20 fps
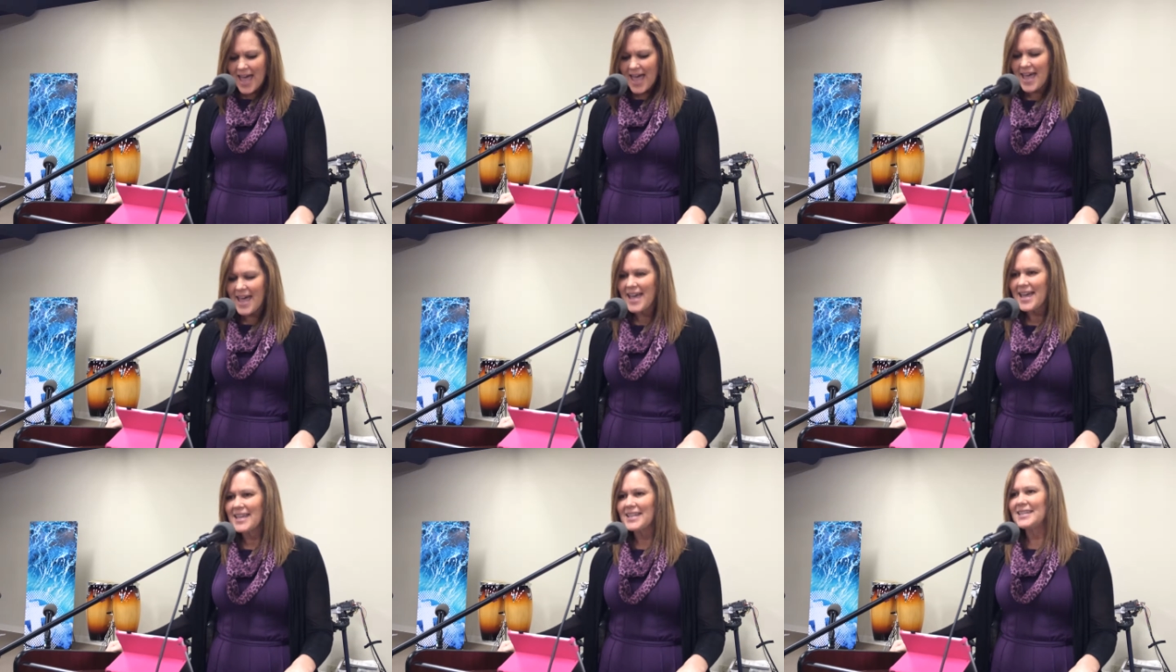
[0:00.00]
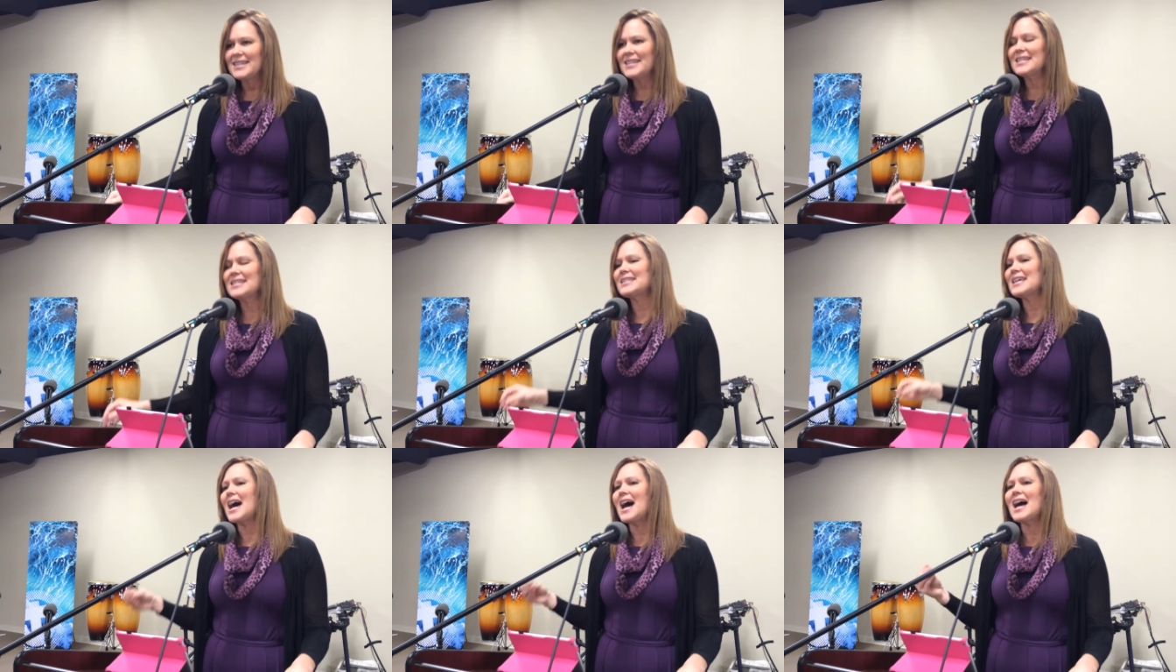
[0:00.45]
And
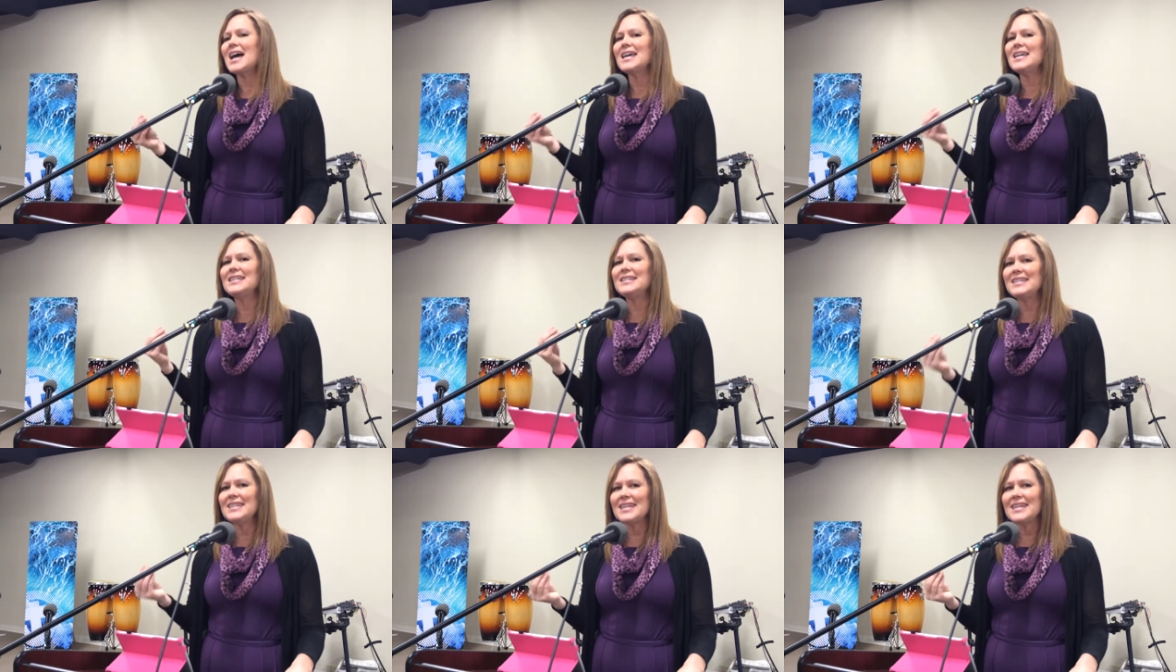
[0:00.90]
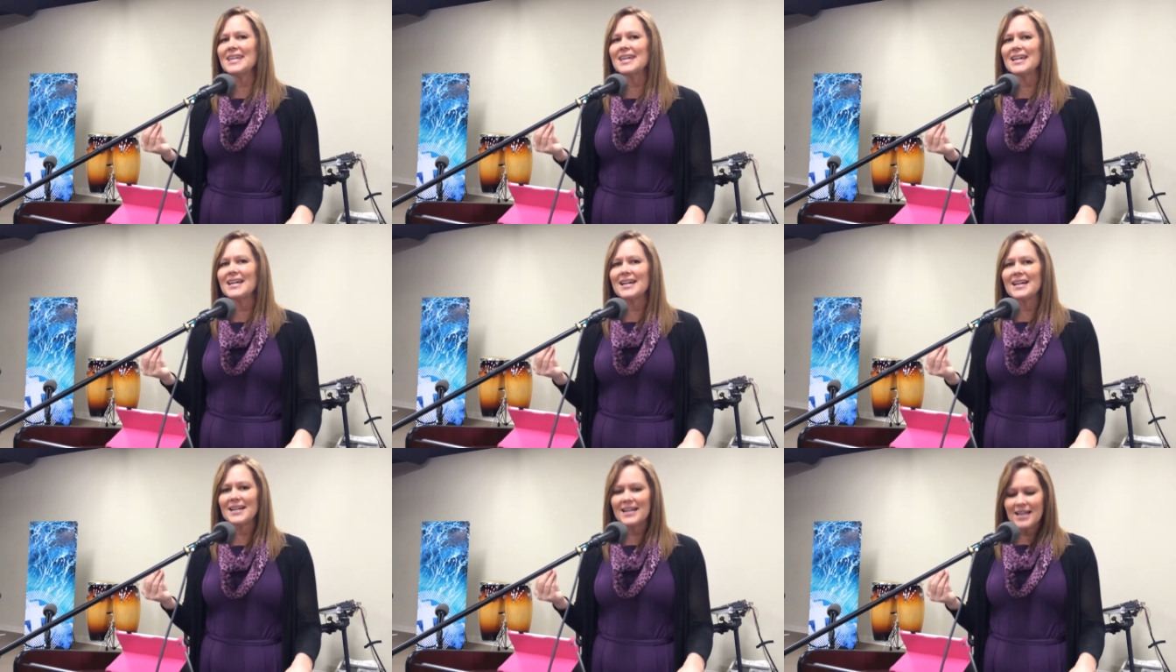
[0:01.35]
this
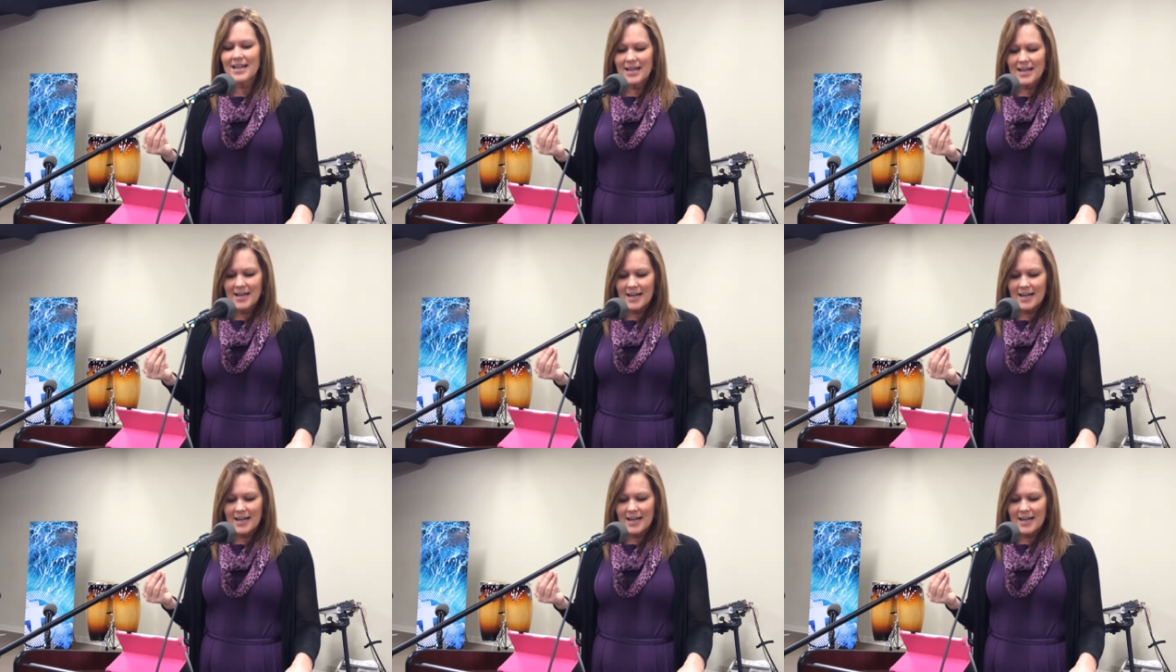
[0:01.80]
idea